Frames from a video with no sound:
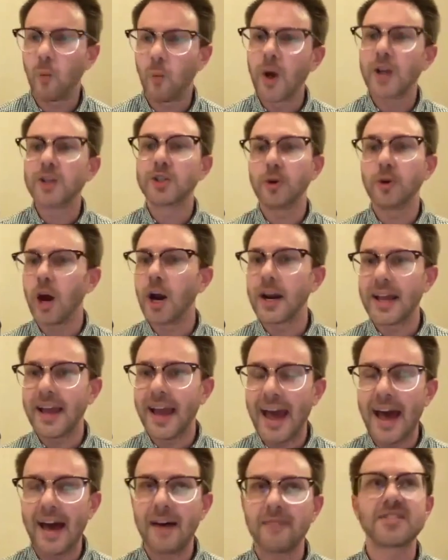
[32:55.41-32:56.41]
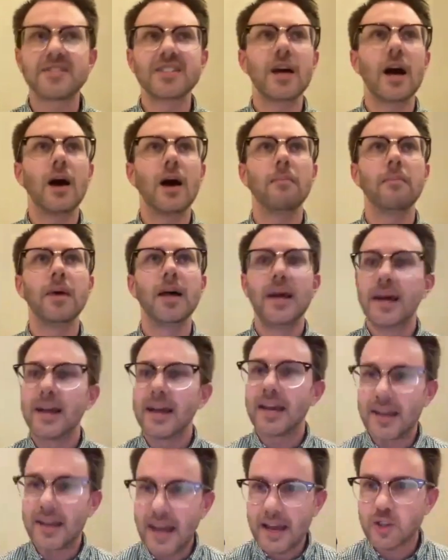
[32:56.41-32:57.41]
Once you already have some
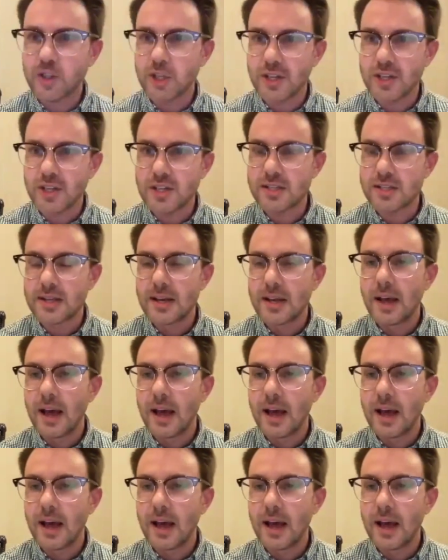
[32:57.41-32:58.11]
connections